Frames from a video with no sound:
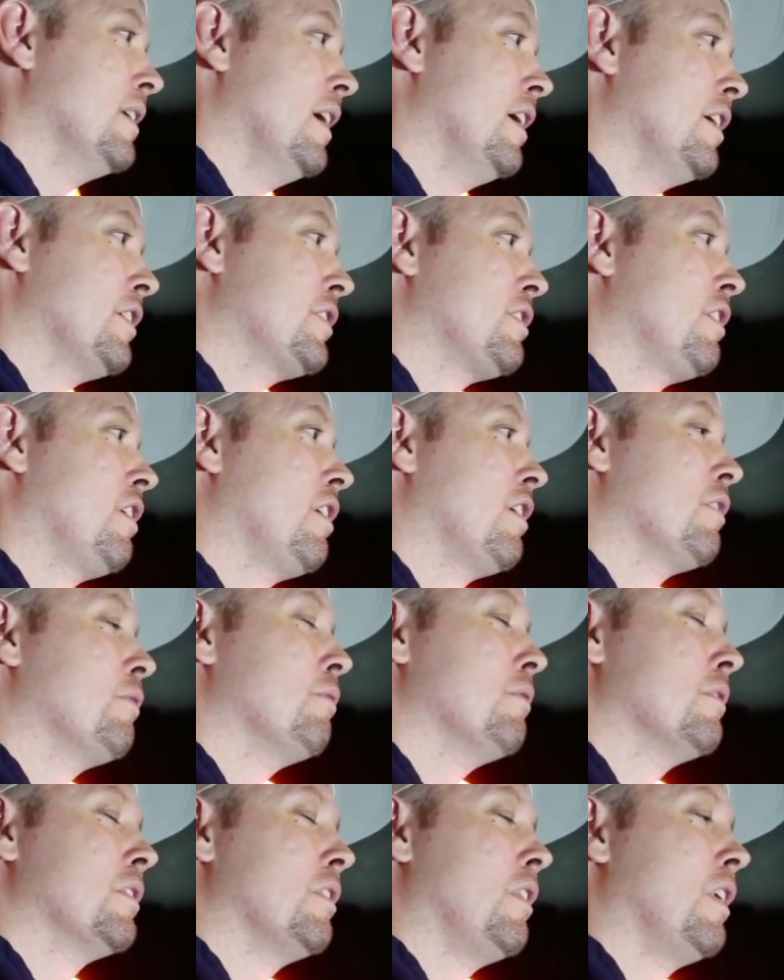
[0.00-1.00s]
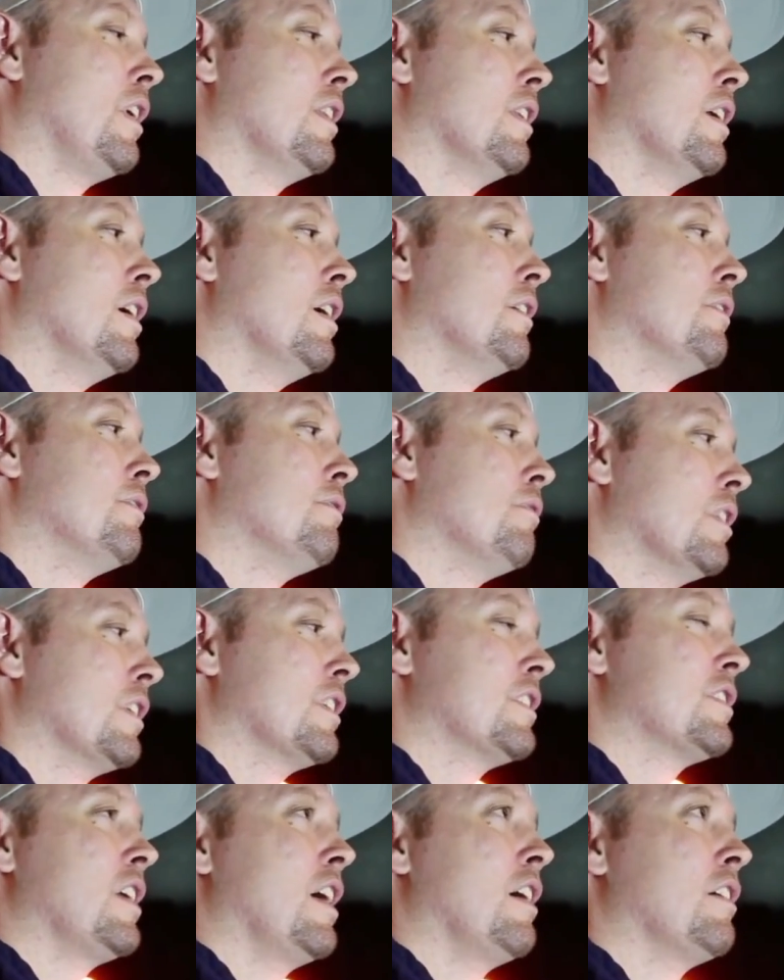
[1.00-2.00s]
the ASR, though I love what
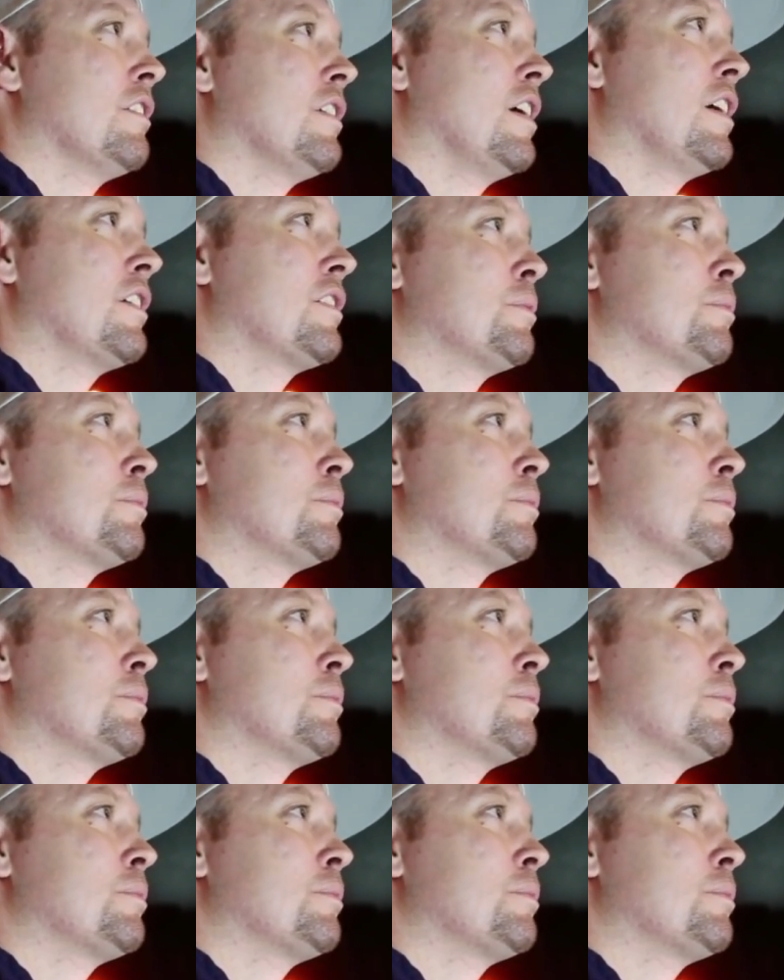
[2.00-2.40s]
it sounds like,